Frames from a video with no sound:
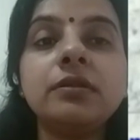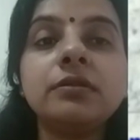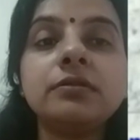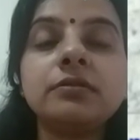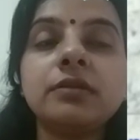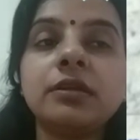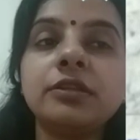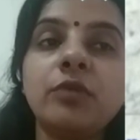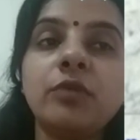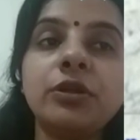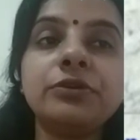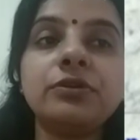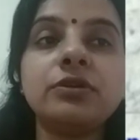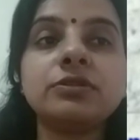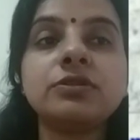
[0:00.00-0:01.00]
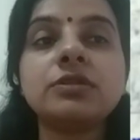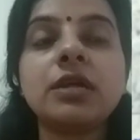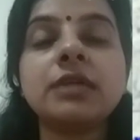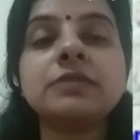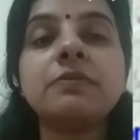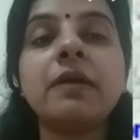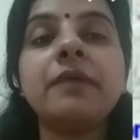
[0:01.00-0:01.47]
The other molecule also
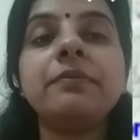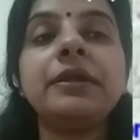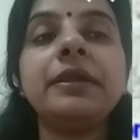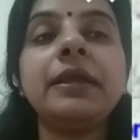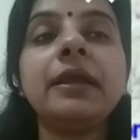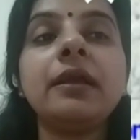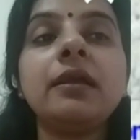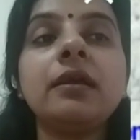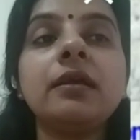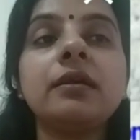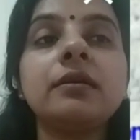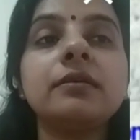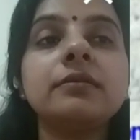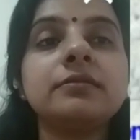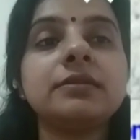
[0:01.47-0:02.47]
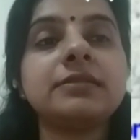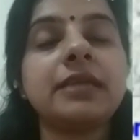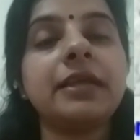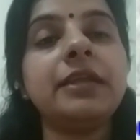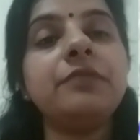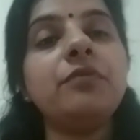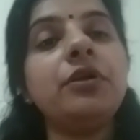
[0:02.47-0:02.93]
starts vibrating. The
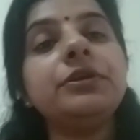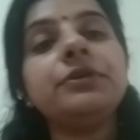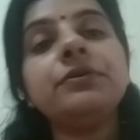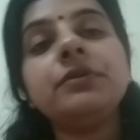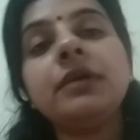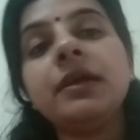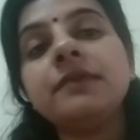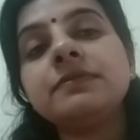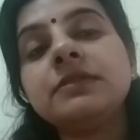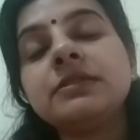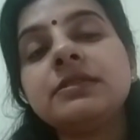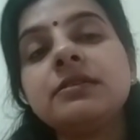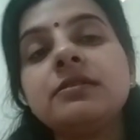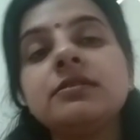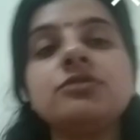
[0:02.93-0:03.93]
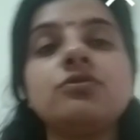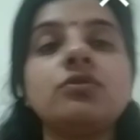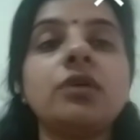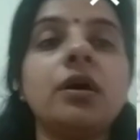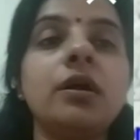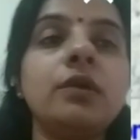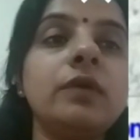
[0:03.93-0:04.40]
second molecule gives its energy to
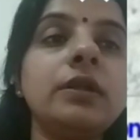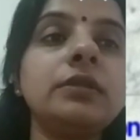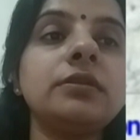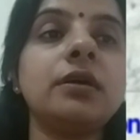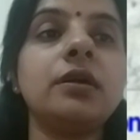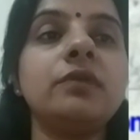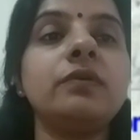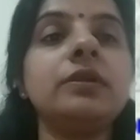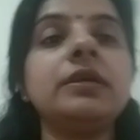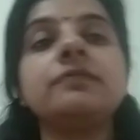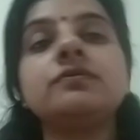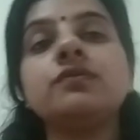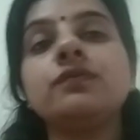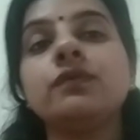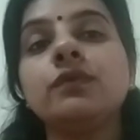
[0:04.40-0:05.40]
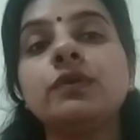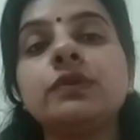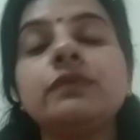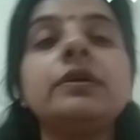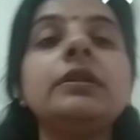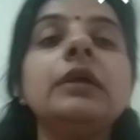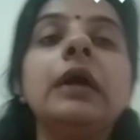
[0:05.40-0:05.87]
third one gives to fourth
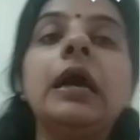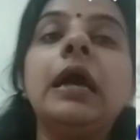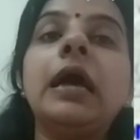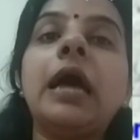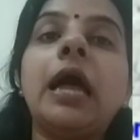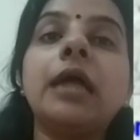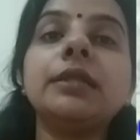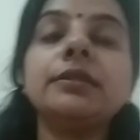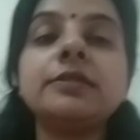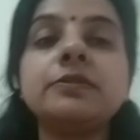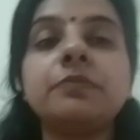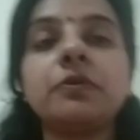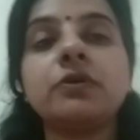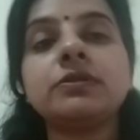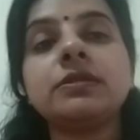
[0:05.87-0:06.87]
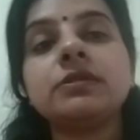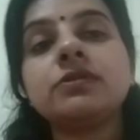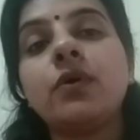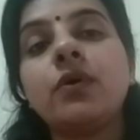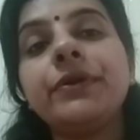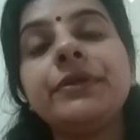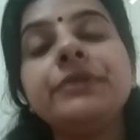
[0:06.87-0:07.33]
one, and this process
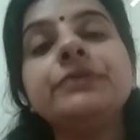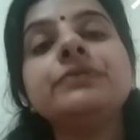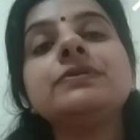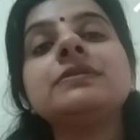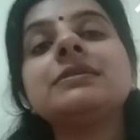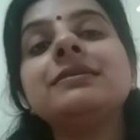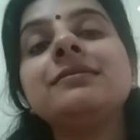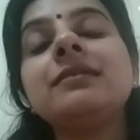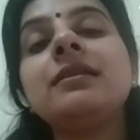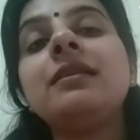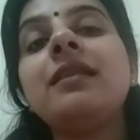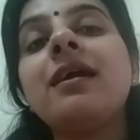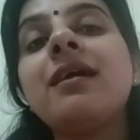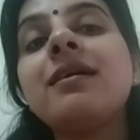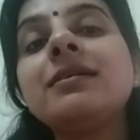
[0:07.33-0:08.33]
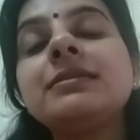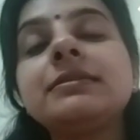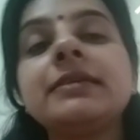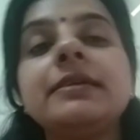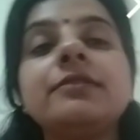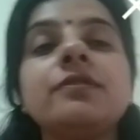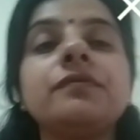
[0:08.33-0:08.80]
continues till the last
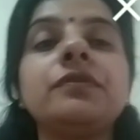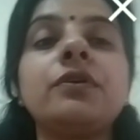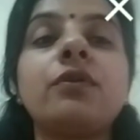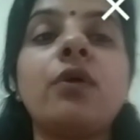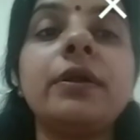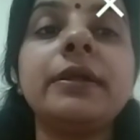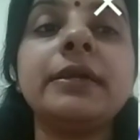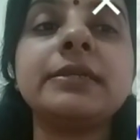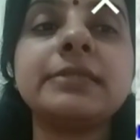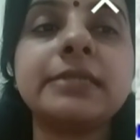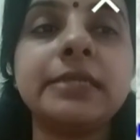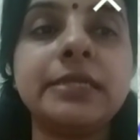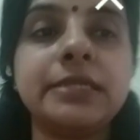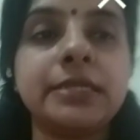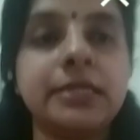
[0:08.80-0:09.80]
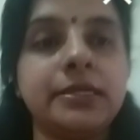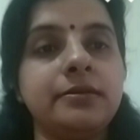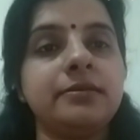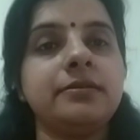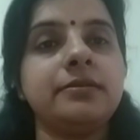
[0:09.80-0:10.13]
end of the rod gets heated.